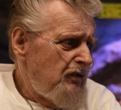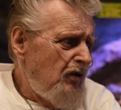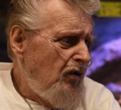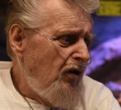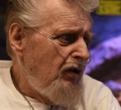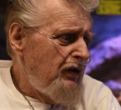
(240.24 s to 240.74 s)

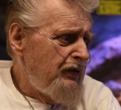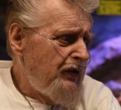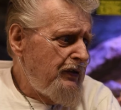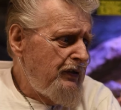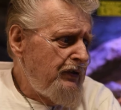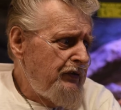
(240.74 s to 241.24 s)
all of
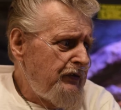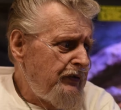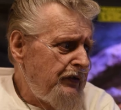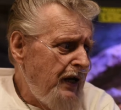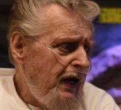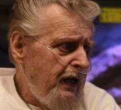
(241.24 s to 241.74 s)
the
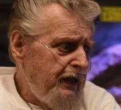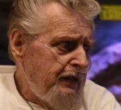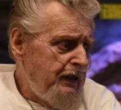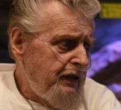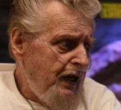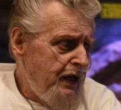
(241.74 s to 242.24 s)
9
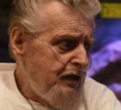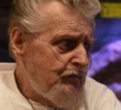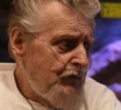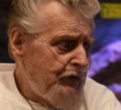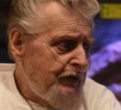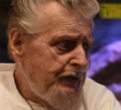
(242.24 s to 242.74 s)
that I
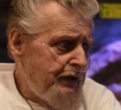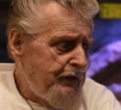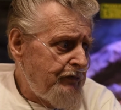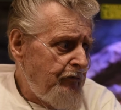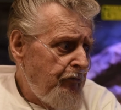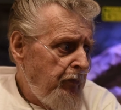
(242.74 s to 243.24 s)
ever
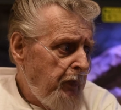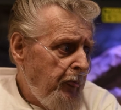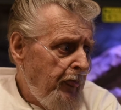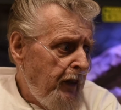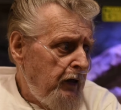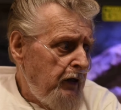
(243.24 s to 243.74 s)
done
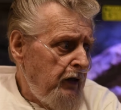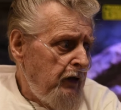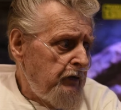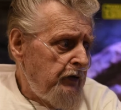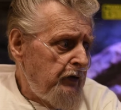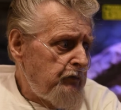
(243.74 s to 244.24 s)

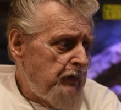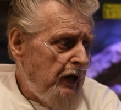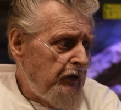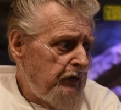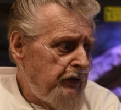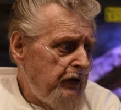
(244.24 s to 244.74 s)
that
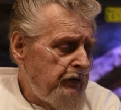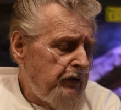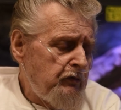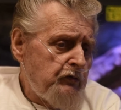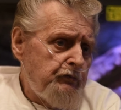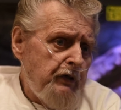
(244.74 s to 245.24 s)
amounted to
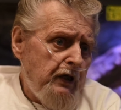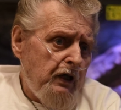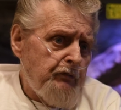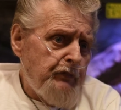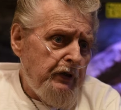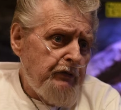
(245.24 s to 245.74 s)
anything would be on
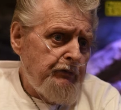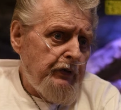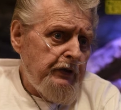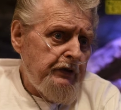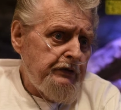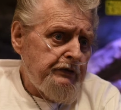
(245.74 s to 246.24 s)
a big
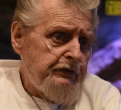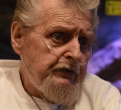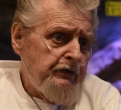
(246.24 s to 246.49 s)
piece.